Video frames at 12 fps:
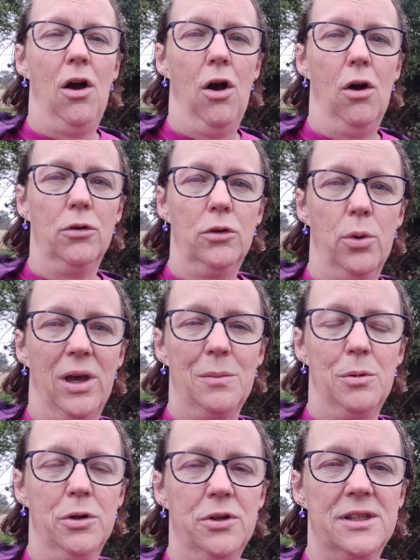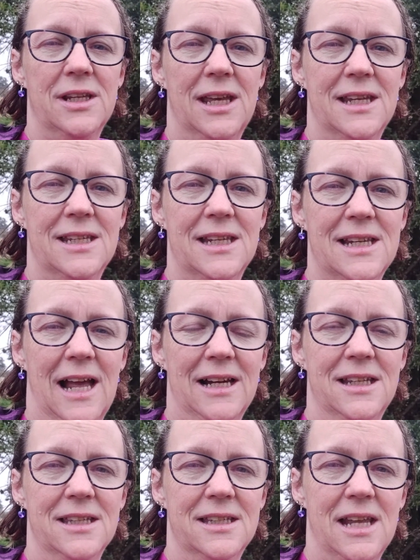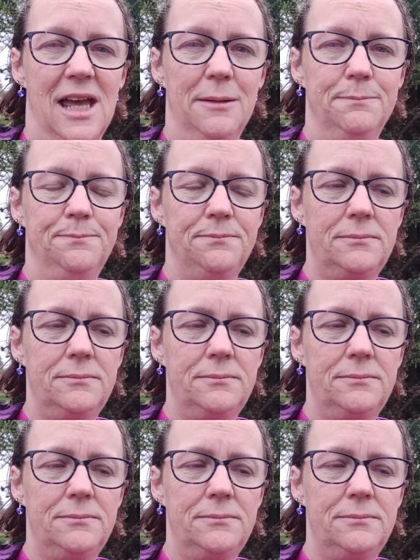on QuickBooks. It's exactly the same.